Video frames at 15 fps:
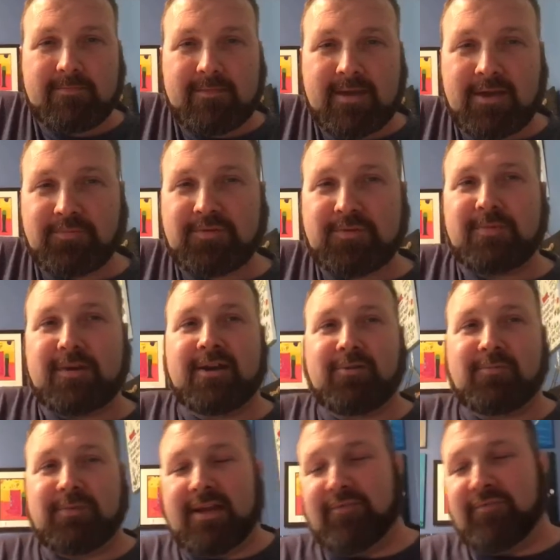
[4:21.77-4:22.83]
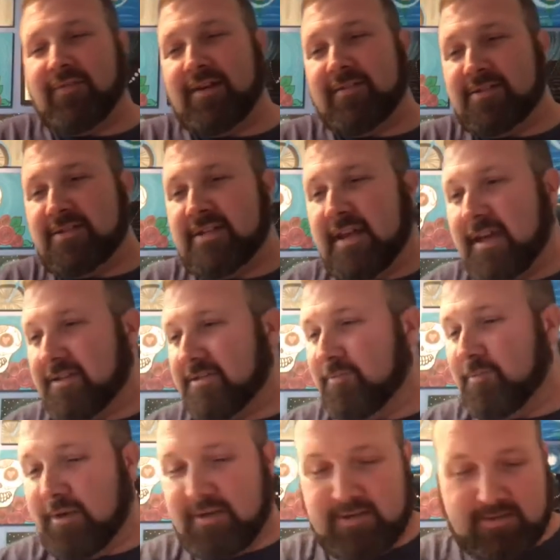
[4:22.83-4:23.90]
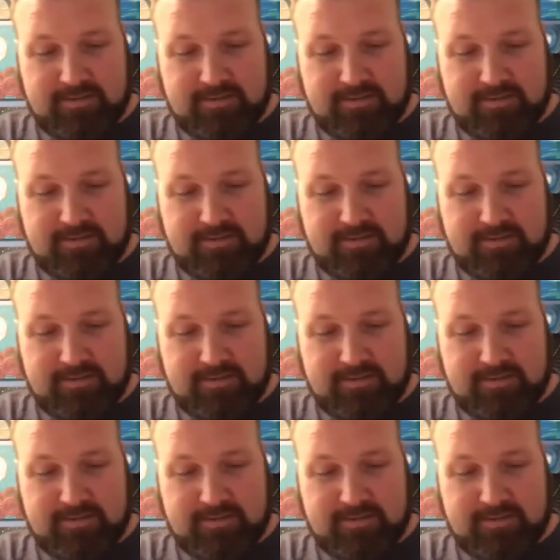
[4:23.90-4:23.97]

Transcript: Help Nate find the chat somewhere.